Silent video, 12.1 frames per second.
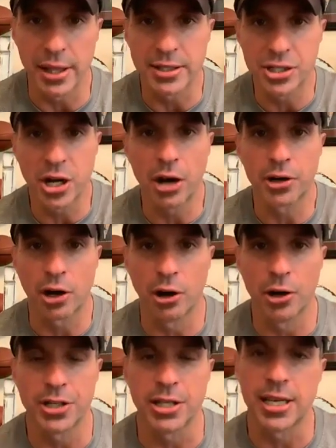So the right. shared
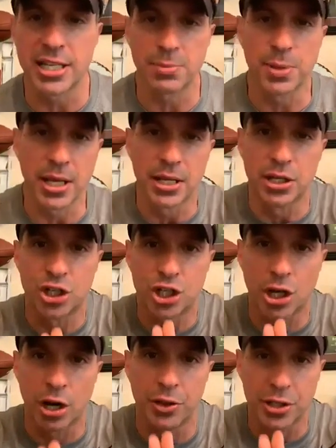currency gets me in to
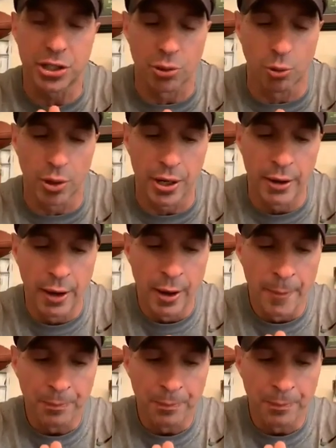share this story